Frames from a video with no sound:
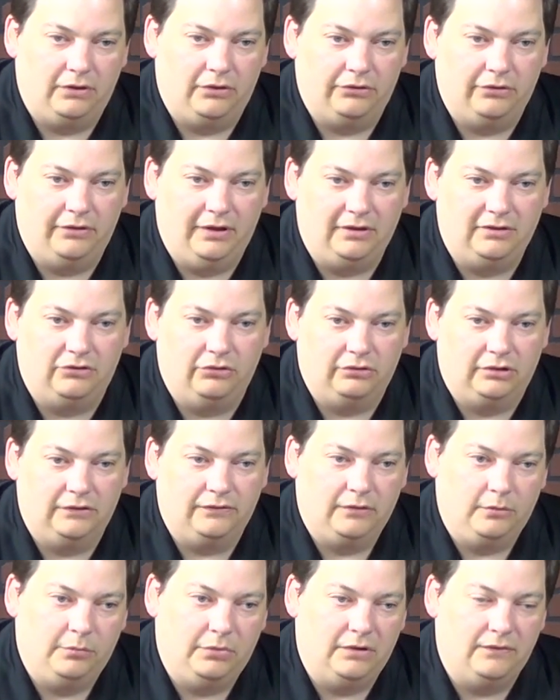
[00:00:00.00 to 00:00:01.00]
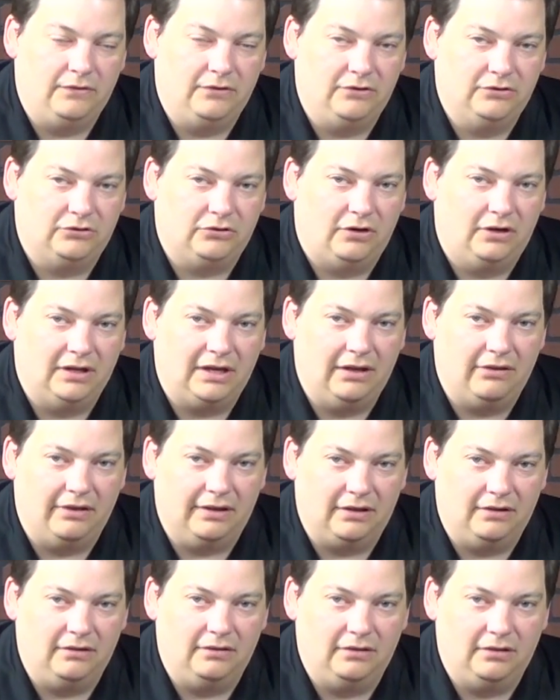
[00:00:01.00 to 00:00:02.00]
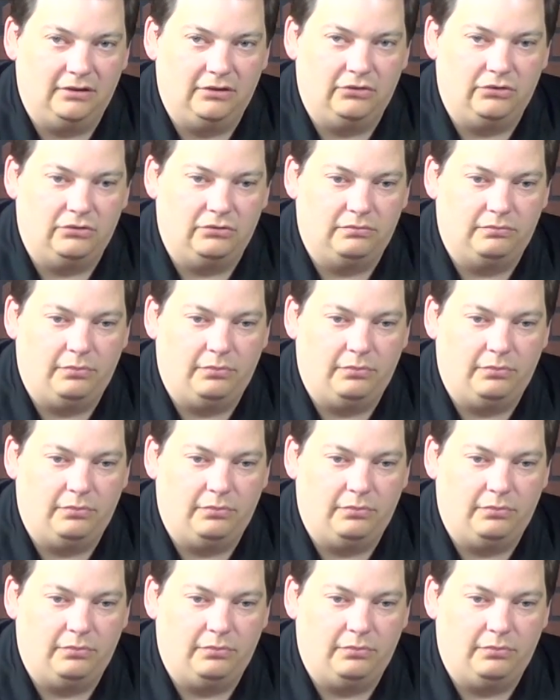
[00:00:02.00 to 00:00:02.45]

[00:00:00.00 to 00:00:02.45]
So that's still different. But if you're just starting out like a little